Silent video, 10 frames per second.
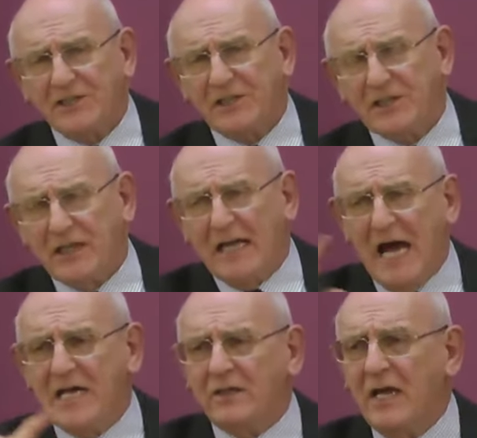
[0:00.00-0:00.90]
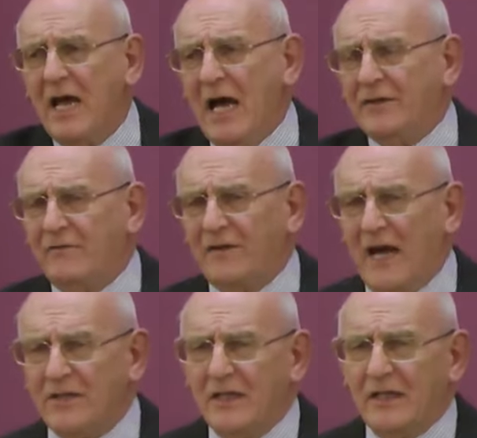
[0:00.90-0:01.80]
He's a liar and
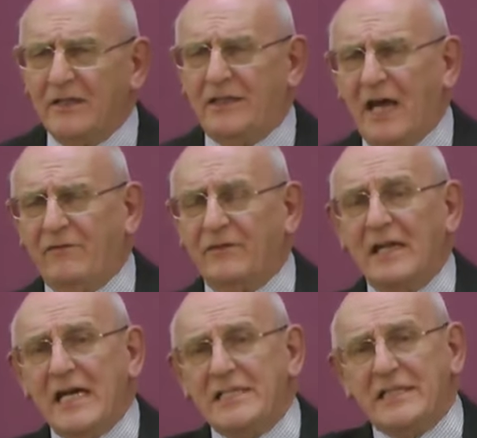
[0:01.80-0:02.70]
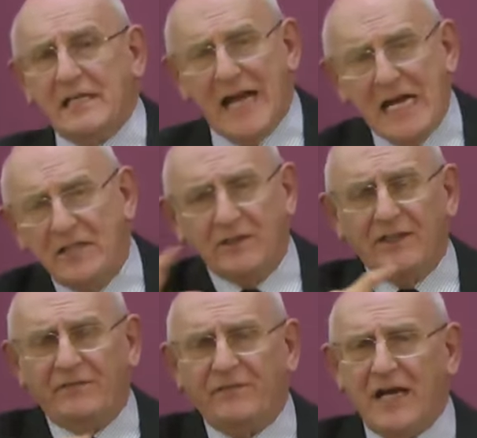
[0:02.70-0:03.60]
the devil. He's a liar and the
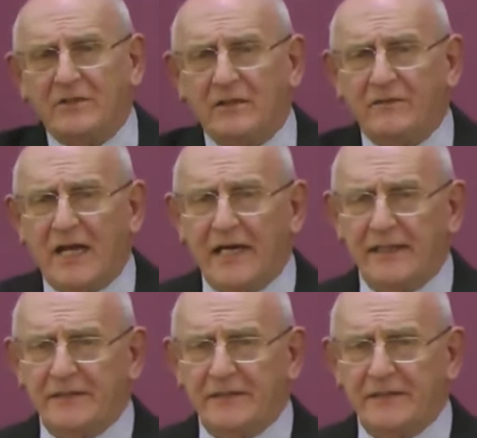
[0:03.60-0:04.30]
father of lies.